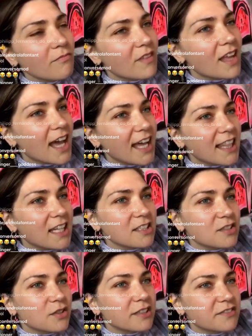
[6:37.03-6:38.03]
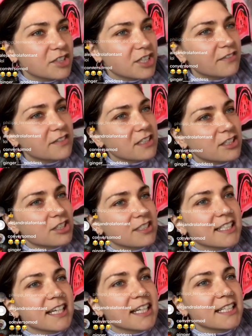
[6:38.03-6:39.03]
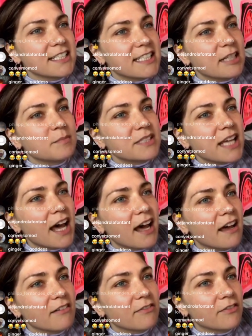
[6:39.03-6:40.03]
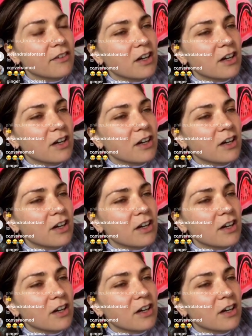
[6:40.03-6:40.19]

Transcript: then it sort of shifted to just like a deep dive